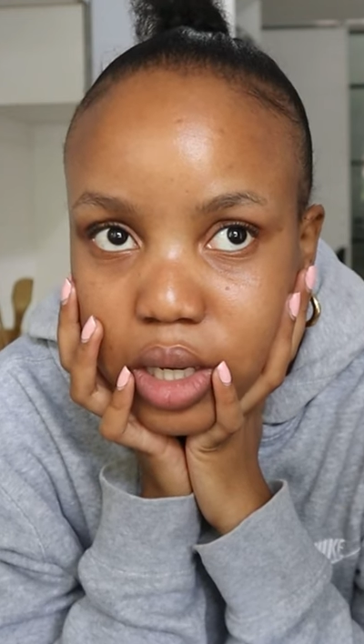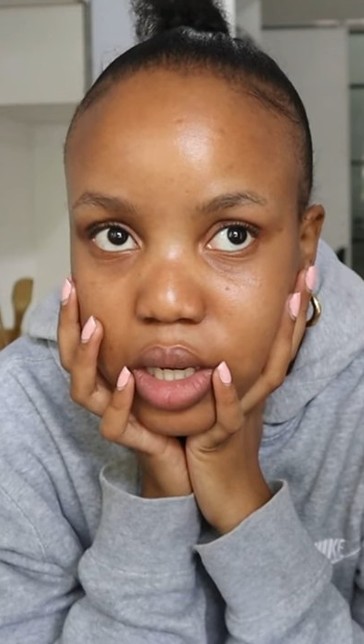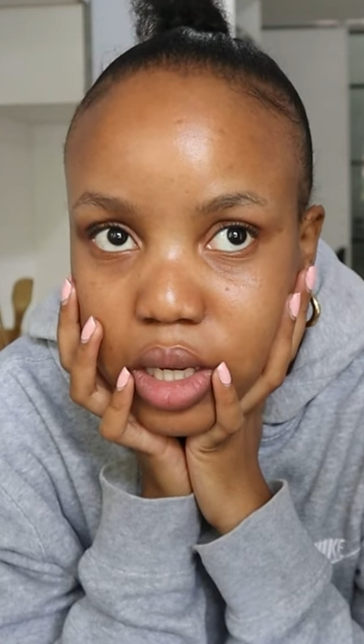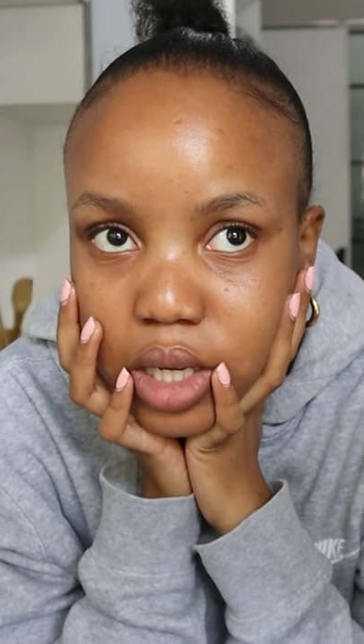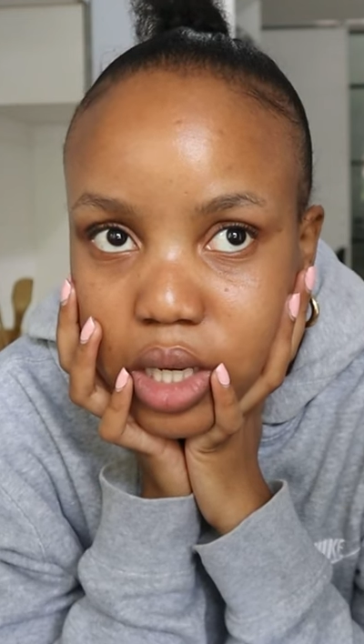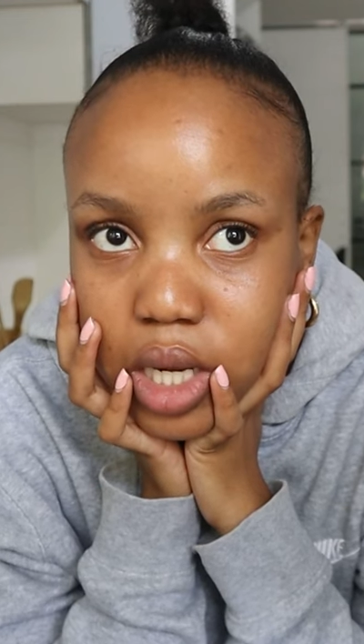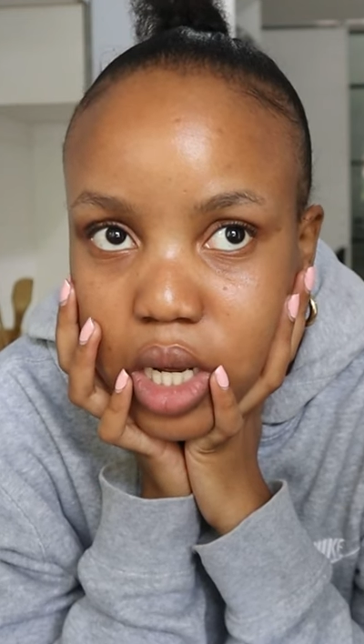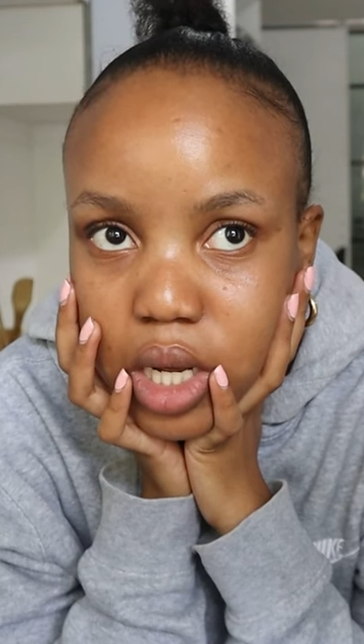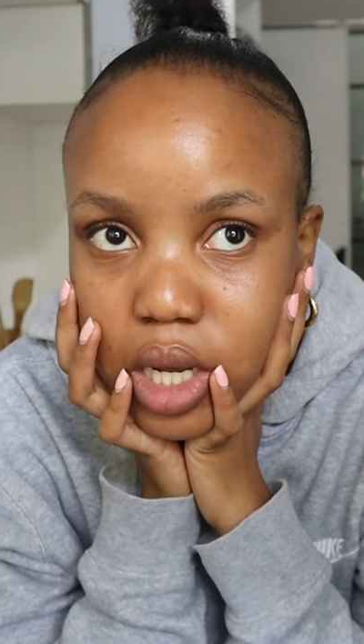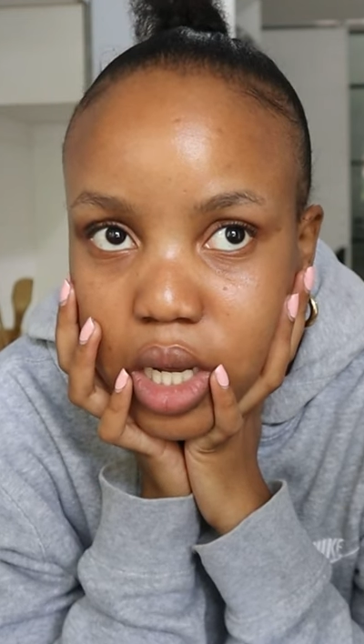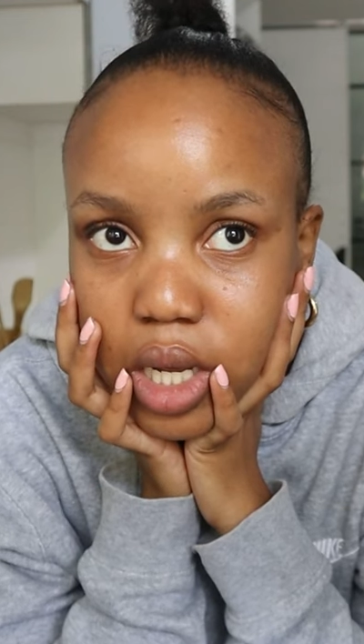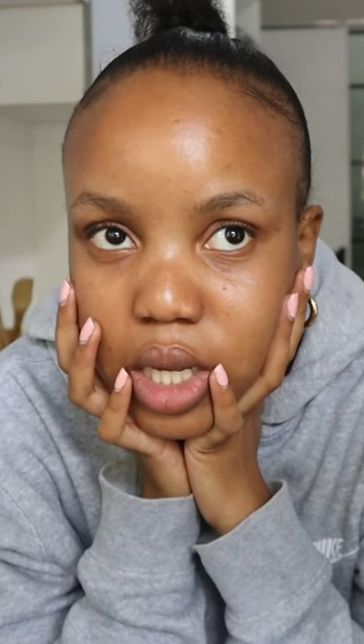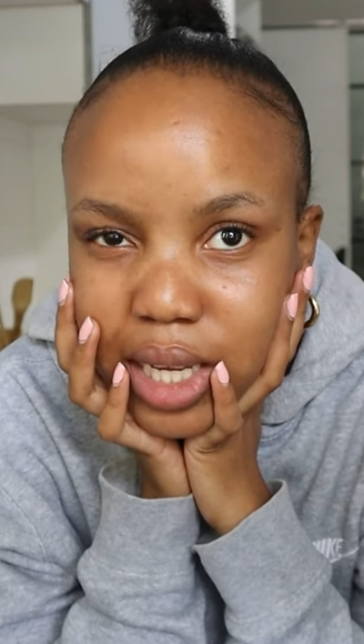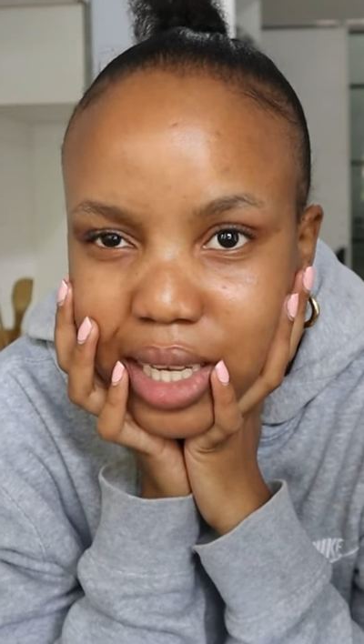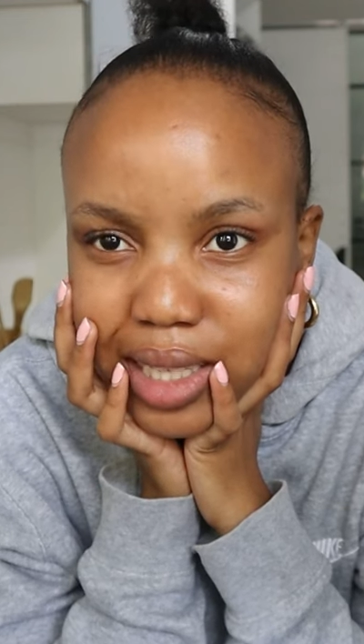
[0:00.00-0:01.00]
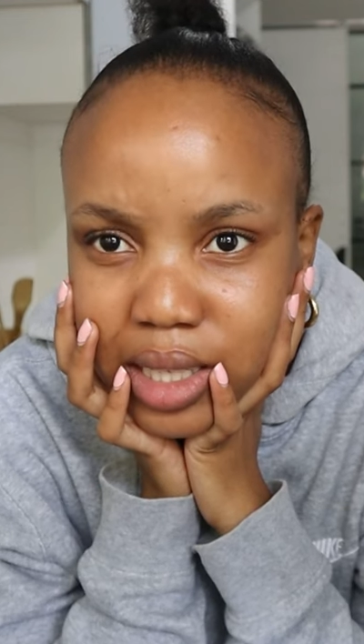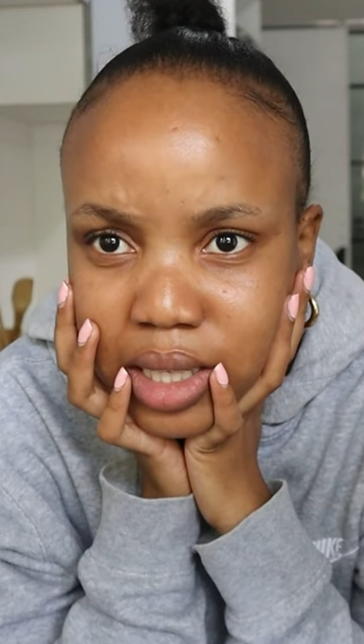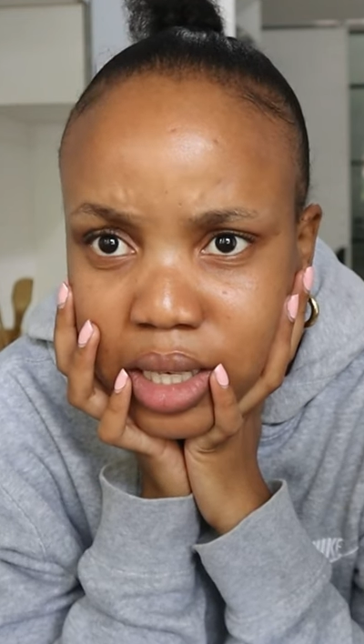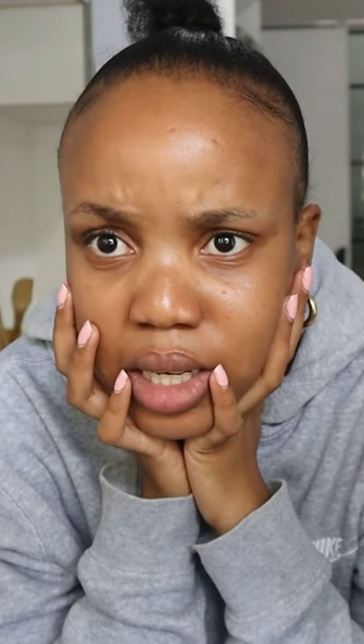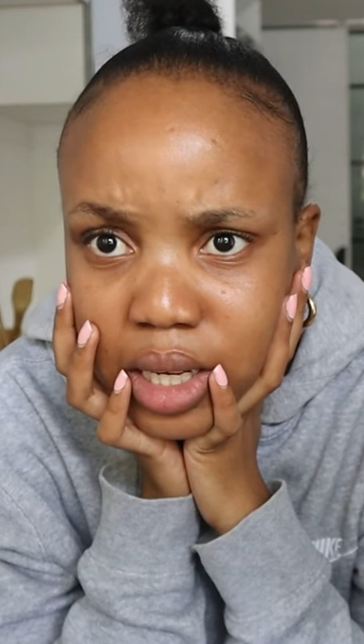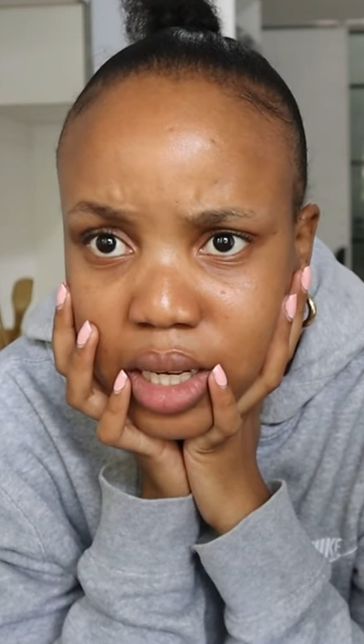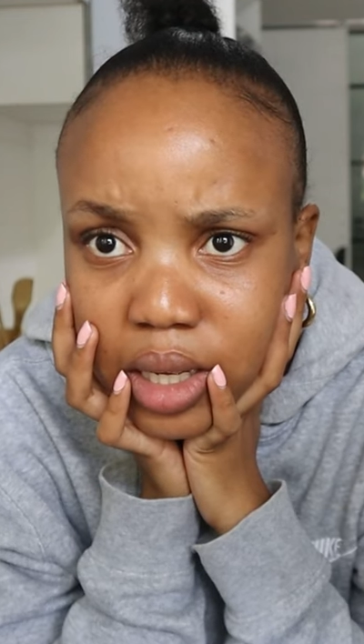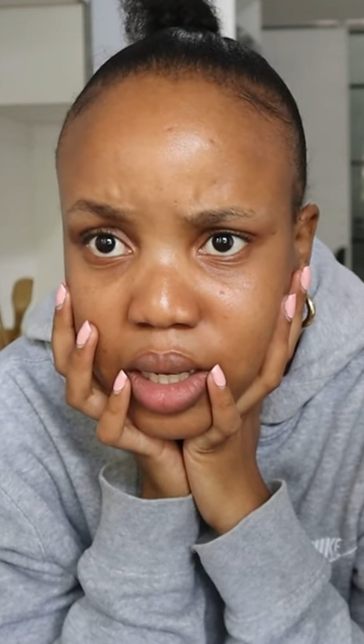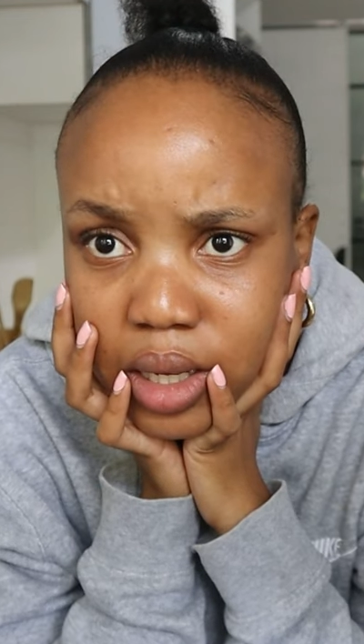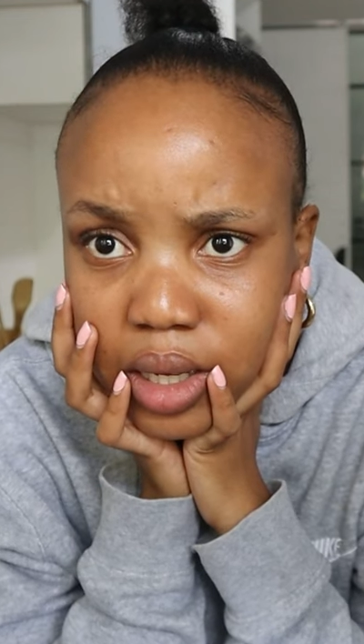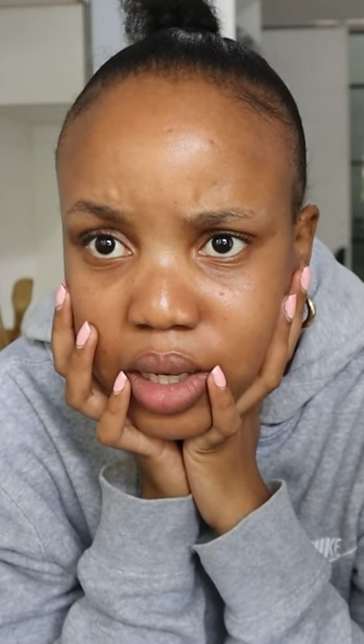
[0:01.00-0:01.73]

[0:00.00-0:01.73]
it yesterday,